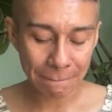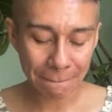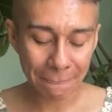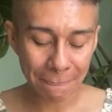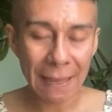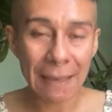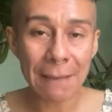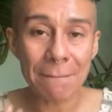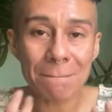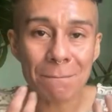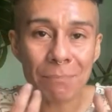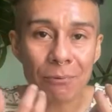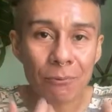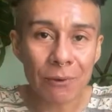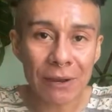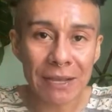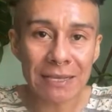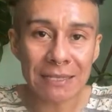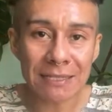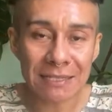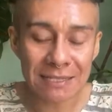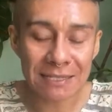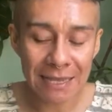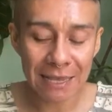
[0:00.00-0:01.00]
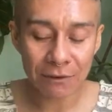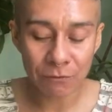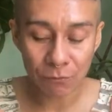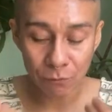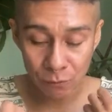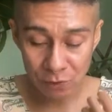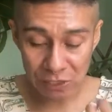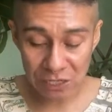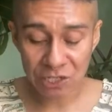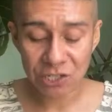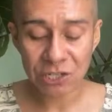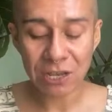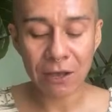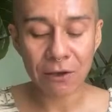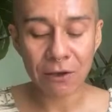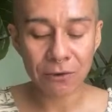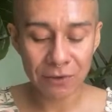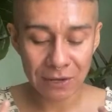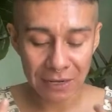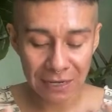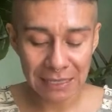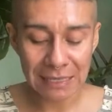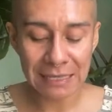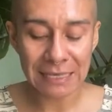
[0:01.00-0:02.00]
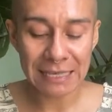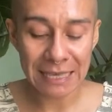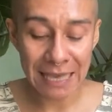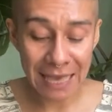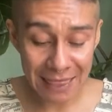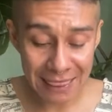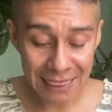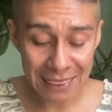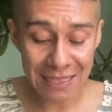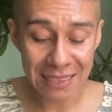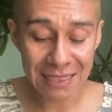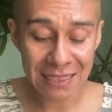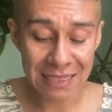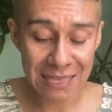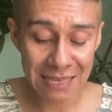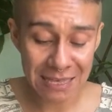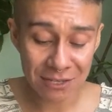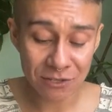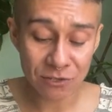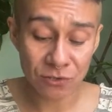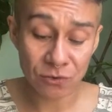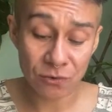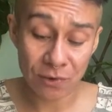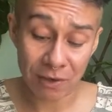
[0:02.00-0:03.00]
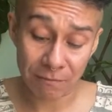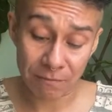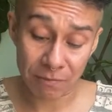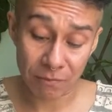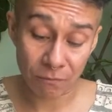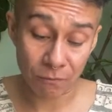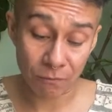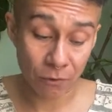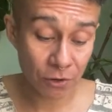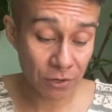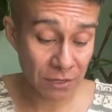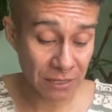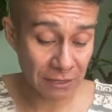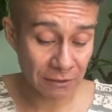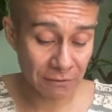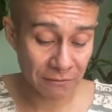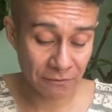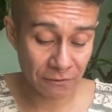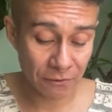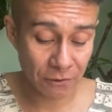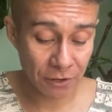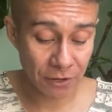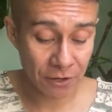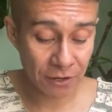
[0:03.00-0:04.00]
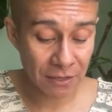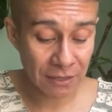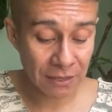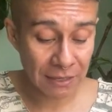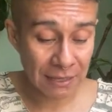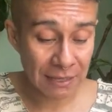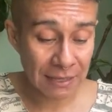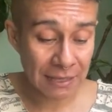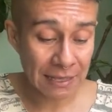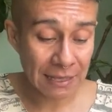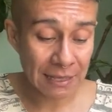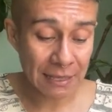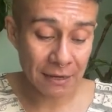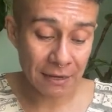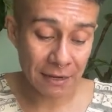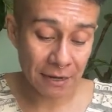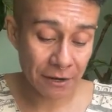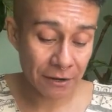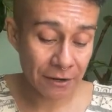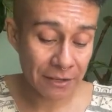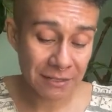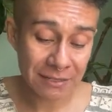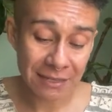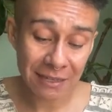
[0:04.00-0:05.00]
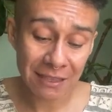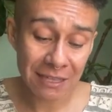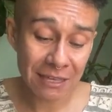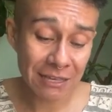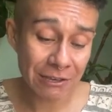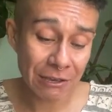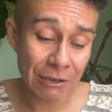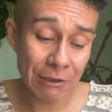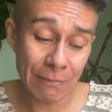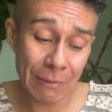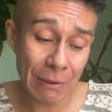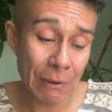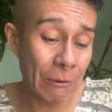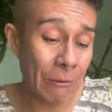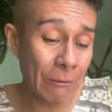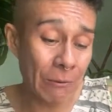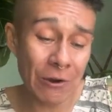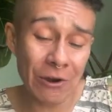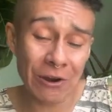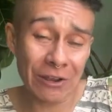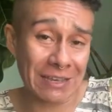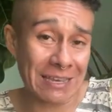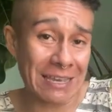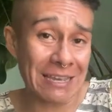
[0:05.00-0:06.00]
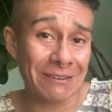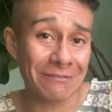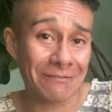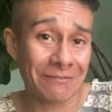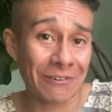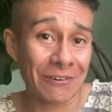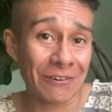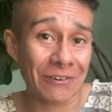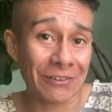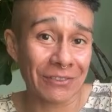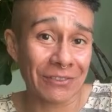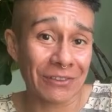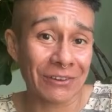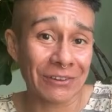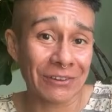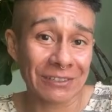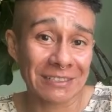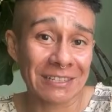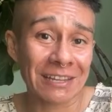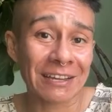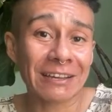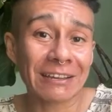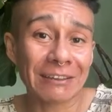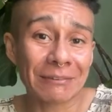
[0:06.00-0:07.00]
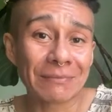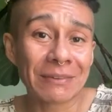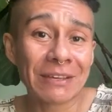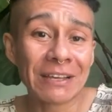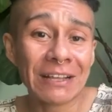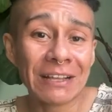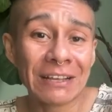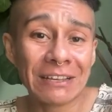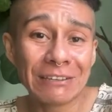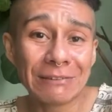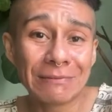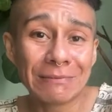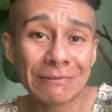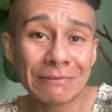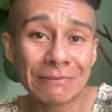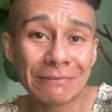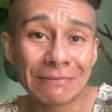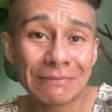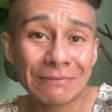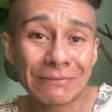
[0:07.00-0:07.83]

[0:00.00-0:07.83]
embrace and reach out and get the things you have been working for. And Aries, I think you've been working for a long time. You've been